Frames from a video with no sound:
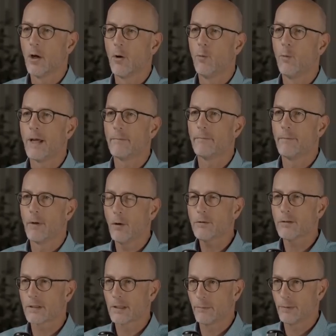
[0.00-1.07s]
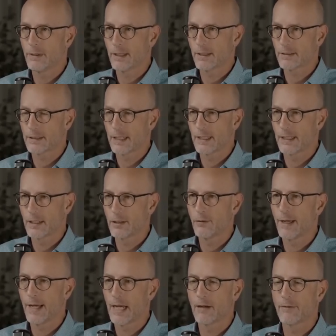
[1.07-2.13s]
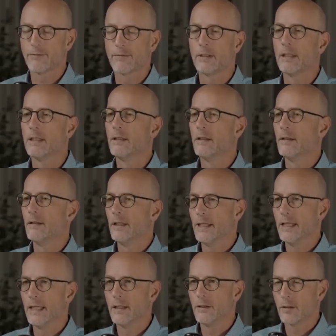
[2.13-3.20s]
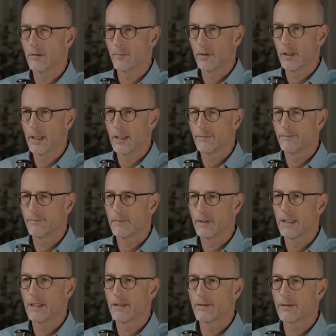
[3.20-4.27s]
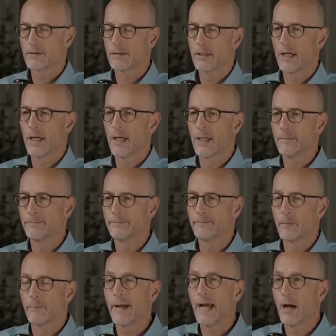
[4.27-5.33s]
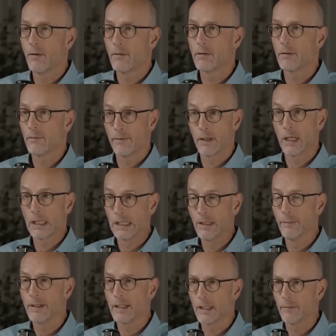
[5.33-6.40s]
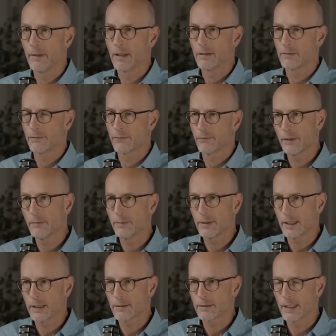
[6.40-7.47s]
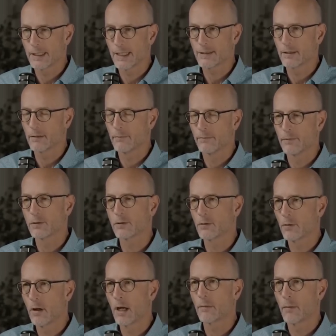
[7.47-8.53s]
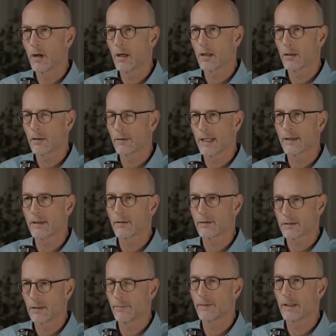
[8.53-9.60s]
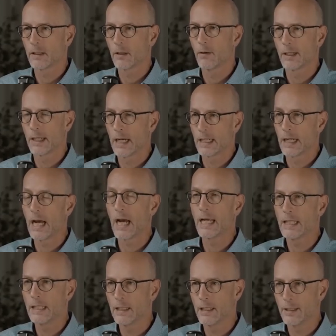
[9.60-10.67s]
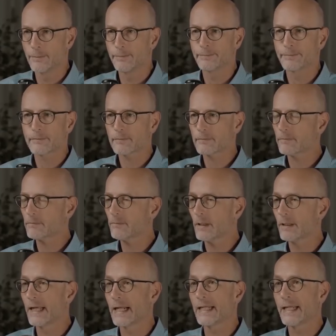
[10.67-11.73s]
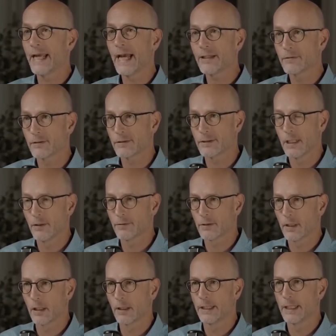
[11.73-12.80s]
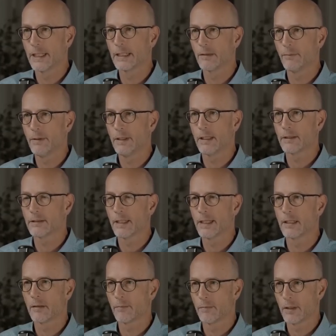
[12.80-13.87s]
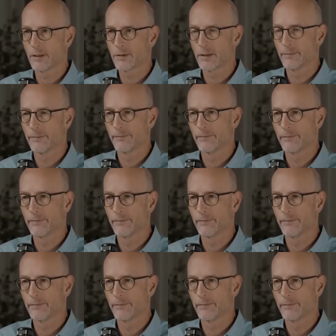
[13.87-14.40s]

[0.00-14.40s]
When most of the PSA that you have in your blood is bound, very limited amounts of free PSA, that's a strong marker that there's something going on, i.e. that cancer cells are leaking the PSA into the bloodstream.